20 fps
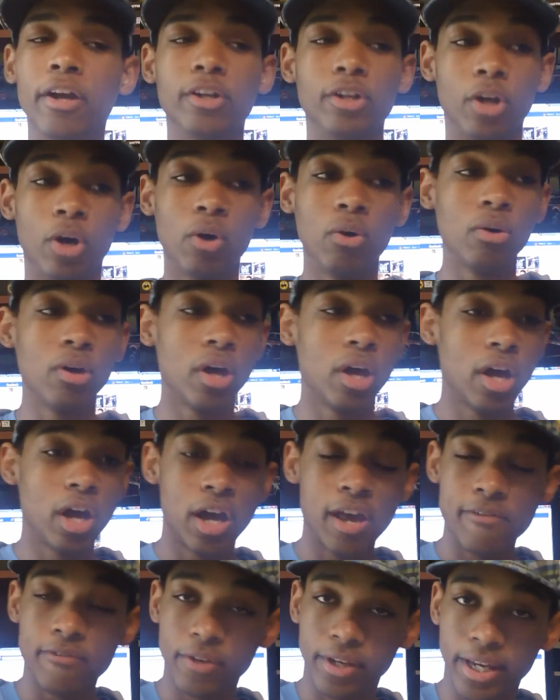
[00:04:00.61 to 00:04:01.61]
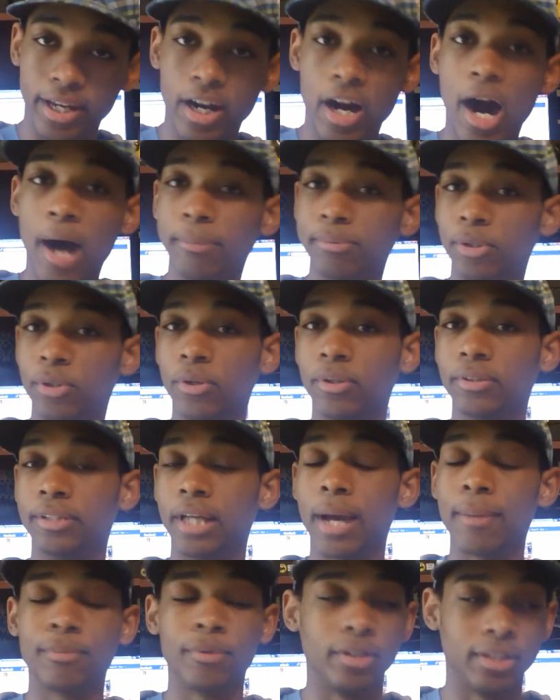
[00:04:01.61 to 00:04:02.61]
you know, if you get an optical
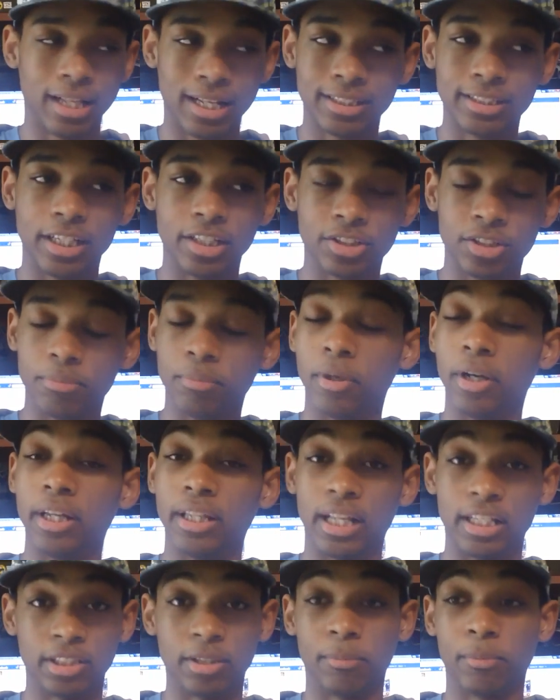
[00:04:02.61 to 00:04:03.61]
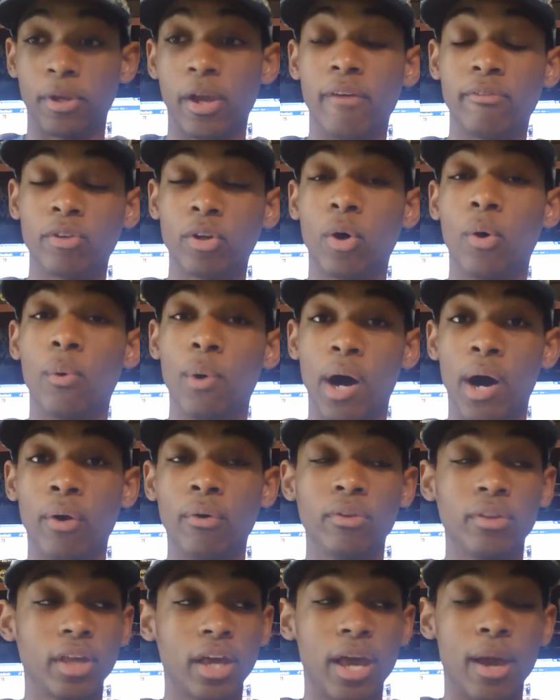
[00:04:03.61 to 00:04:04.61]
adapter, that's extra money, that's something you have to go
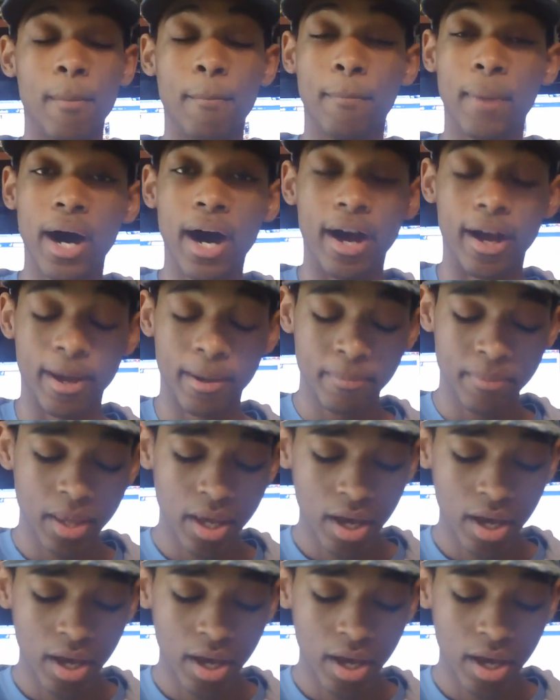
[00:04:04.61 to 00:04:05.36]
out and buy.